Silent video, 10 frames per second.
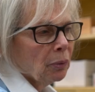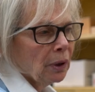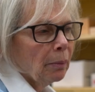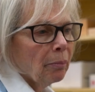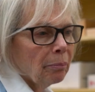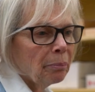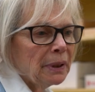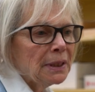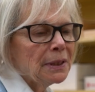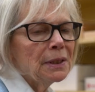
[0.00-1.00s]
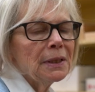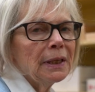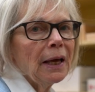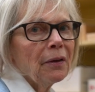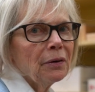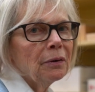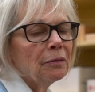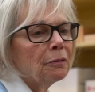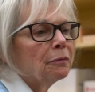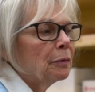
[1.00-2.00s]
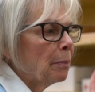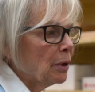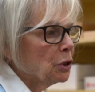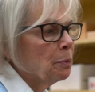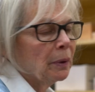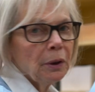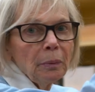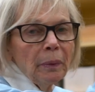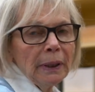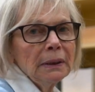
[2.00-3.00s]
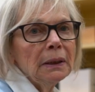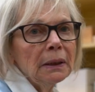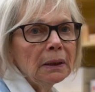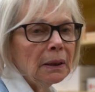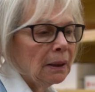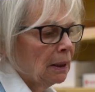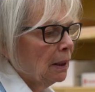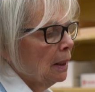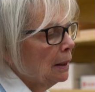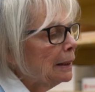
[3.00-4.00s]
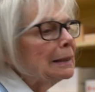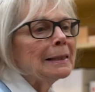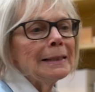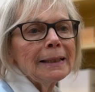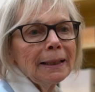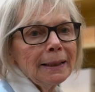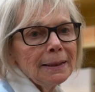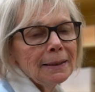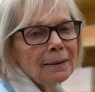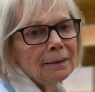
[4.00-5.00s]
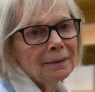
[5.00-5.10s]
putting pieces together for a much bigger painting. Little studies.